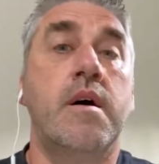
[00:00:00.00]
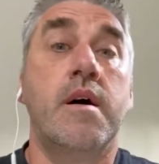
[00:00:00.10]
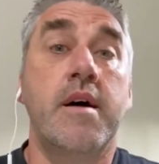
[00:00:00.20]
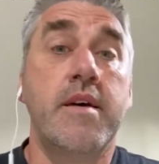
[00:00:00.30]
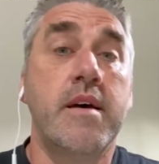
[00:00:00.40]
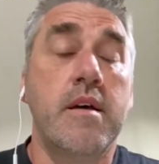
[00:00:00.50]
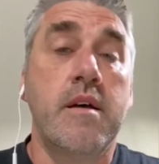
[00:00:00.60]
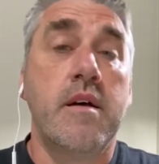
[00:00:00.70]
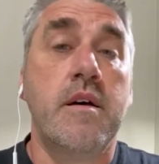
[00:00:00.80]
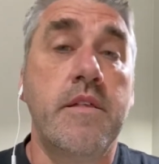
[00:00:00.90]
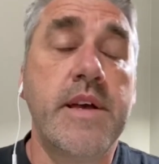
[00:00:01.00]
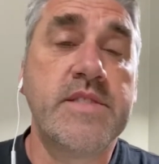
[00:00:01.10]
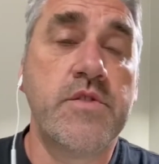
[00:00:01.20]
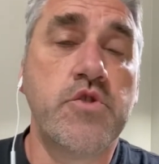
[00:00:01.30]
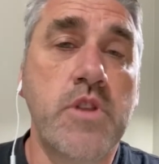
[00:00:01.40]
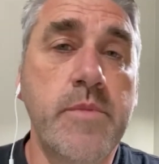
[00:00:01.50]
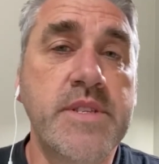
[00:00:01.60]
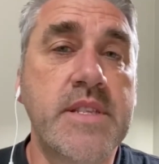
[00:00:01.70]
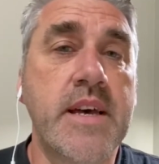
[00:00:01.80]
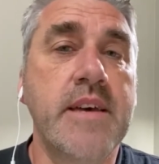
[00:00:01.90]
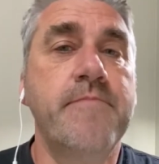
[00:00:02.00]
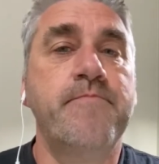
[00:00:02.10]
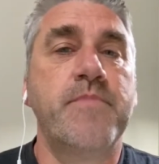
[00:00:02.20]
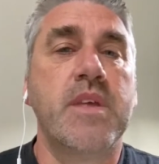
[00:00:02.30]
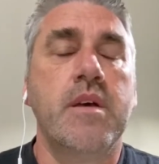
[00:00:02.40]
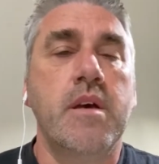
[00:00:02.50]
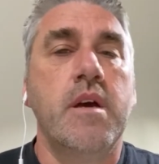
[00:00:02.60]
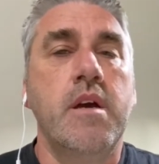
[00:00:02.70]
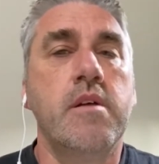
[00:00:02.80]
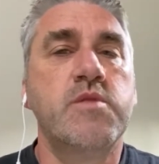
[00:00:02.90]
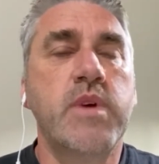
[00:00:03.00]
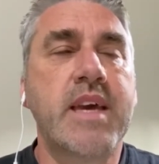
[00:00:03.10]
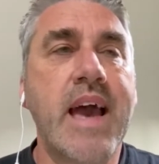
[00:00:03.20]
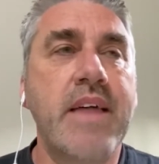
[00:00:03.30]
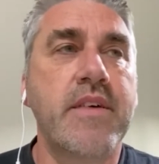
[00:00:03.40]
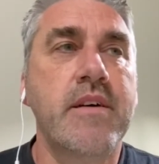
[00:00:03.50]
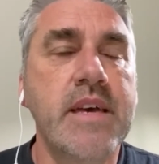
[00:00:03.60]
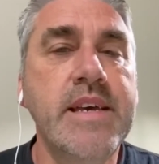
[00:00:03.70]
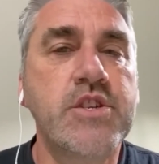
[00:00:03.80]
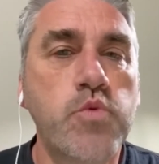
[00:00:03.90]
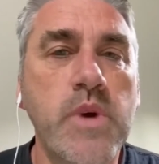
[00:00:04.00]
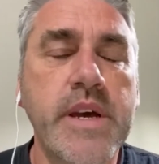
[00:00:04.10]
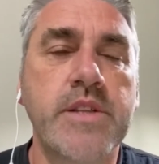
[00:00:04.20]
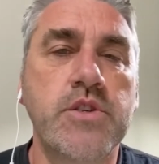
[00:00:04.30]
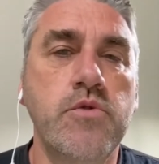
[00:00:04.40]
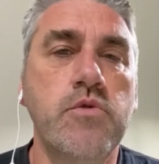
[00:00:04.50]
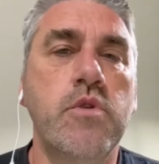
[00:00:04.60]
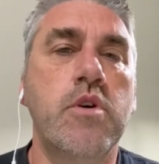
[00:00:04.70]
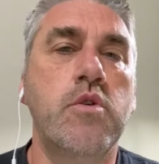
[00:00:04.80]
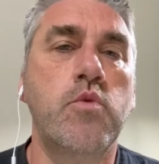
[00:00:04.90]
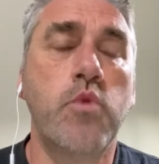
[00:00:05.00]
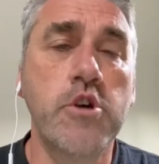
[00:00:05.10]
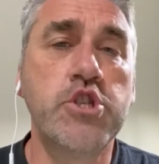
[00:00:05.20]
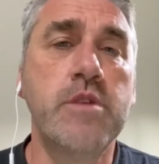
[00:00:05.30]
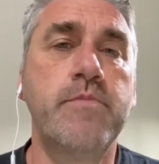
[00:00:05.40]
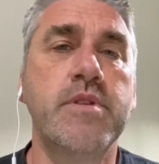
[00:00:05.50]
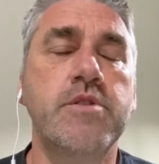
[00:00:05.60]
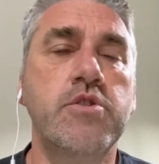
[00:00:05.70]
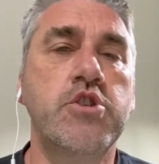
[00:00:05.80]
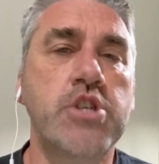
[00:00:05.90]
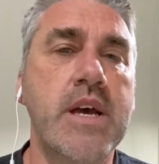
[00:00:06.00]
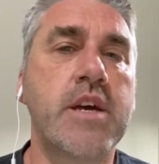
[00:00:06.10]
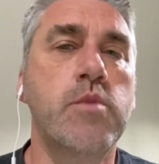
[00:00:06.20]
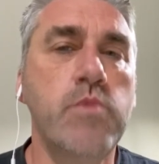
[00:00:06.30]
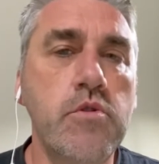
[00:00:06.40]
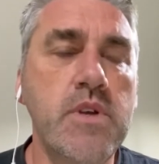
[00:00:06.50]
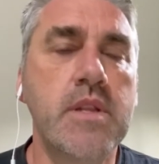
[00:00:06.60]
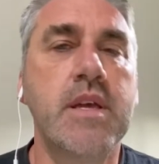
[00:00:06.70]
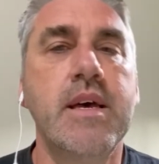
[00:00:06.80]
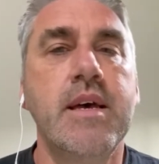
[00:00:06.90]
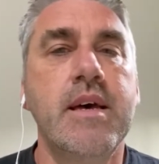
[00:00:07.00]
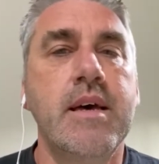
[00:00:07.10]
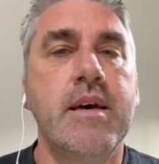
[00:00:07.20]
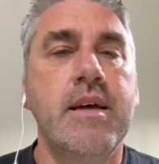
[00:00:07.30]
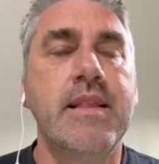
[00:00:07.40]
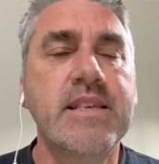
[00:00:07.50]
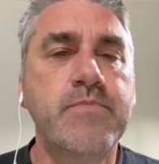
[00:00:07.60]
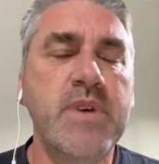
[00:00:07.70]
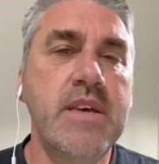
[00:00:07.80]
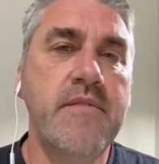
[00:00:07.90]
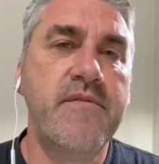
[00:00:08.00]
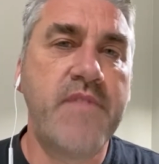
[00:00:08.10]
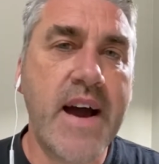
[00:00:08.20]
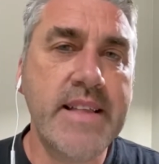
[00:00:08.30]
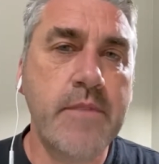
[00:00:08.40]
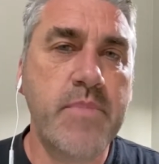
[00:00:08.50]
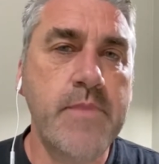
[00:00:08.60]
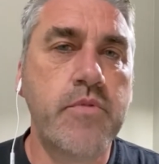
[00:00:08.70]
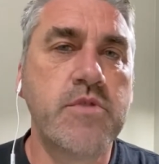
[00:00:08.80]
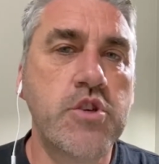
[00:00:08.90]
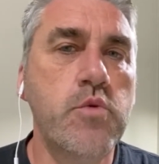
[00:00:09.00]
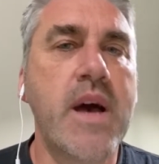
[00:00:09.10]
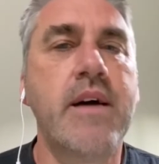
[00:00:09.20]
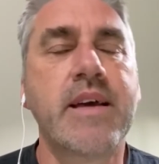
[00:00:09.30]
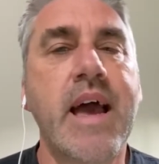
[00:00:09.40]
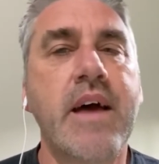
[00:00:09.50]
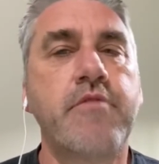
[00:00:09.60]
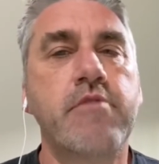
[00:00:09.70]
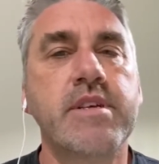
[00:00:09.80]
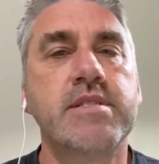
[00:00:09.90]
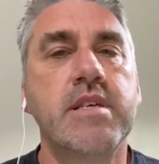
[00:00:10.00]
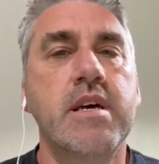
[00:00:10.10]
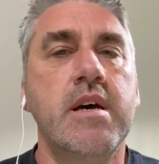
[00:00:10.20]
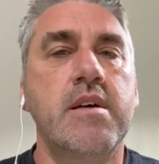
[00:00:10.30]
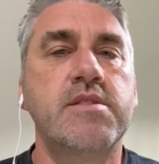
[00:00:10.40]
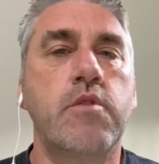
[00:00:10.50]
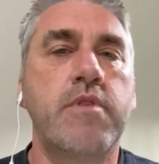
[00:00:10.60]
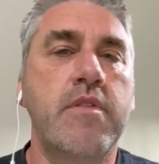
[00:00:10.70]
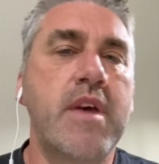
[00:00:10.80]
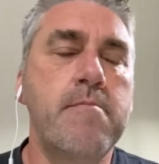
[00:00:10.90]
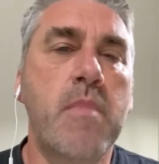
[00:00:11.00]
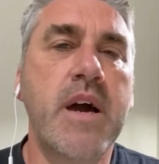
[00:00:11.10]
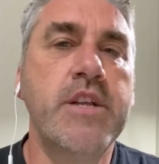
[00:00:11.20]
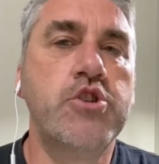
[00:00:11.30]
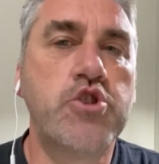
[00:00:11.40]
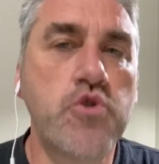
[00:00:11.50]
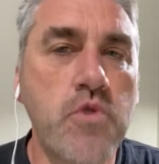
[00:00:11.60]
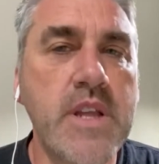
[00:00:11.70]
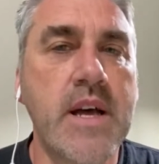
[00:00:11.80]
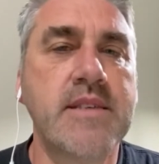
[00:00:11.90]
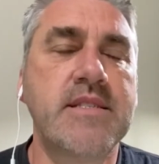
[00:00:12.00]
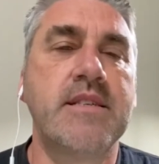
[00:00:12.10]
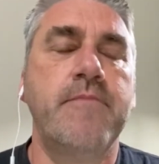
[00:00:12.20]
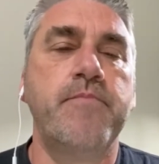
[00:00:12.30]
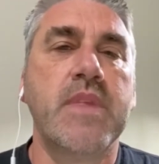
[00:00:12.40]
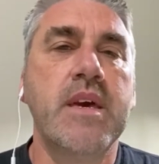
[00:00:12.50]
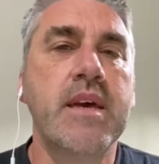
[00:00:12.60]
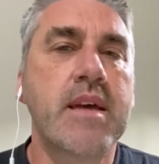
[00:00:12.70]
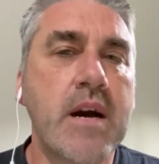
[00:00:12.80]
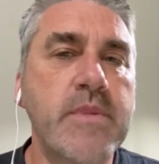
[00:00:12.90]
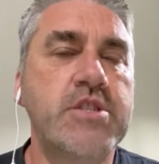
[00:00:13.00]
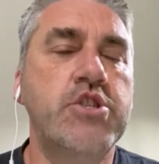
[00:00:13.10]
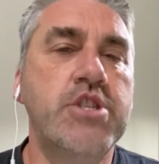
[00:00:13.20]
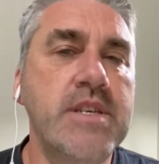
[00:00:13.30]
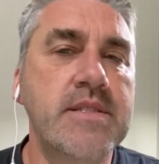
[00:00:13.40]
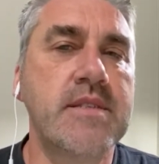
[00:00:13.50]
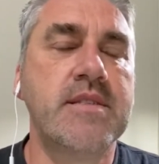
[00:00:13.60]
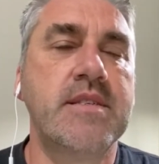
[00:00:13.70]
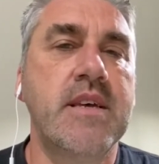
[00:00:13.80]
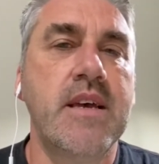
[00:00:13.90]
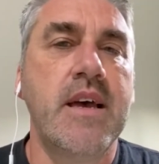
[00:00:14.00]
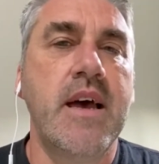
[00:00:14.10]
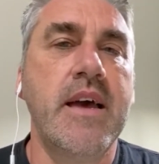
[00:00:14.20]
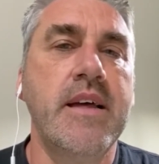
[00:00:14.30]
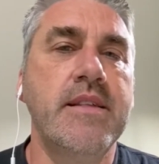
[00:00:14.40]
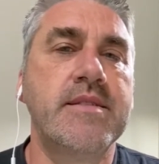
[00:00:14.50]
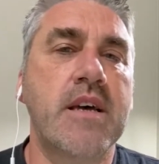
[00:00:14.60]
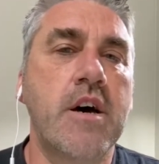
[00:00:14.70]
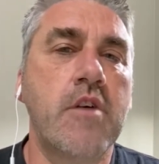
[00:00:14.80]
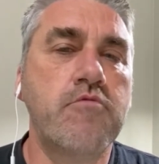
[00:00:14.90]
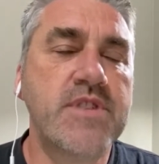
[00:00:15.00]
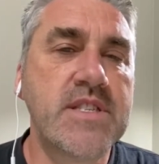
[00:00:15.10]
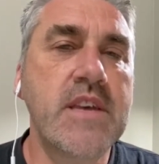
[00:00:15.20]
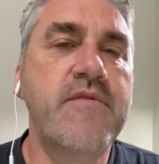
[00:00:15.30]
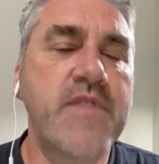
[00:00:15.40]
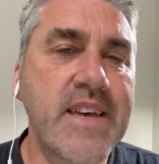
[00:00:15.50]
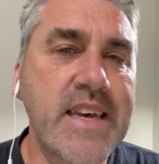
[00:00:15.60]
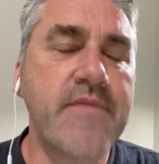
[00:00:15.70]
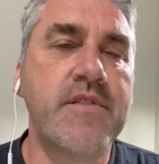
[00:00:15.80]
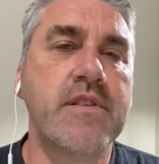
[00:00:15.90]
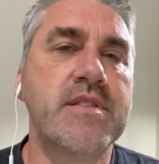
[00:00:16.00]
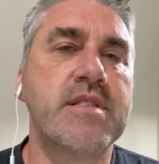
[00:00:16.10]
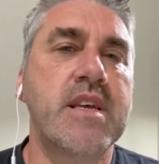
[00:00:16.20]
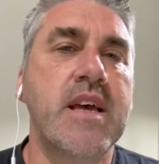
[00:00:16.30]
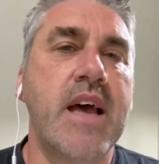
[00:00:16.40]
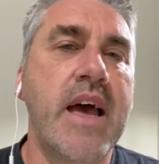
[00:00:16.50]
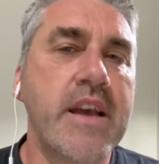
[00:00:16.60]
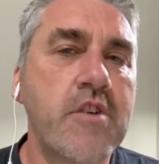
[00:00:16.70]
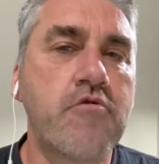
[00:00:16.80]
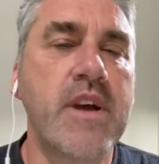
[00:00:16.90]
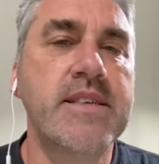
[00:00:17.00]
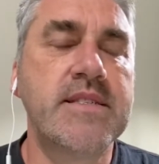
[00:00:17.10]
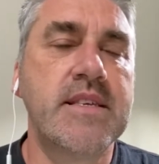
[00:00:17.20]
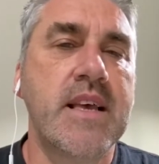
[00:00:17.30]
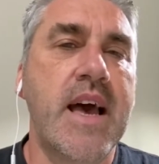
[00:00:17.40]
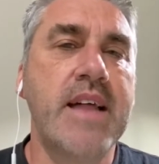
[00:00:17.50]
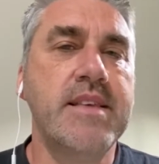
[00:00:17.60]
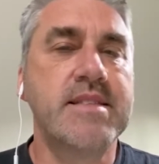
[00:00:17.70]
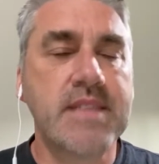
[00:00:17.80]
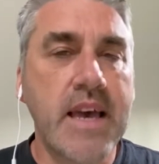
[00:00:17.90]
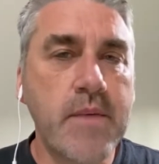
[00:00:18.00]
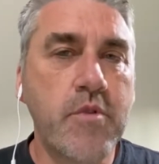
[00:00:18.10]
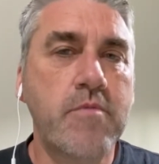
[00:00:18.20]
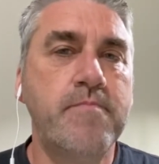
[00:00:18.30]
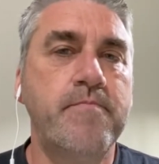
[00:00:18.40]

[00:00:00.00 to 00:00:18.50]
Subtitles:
Hi there. Thanks for joining me today. As we gather each week to worship and to share communion, let's be inviting people to our gatherings so that they might join us in coming to Jesus and receive forgiveness and grace at his table.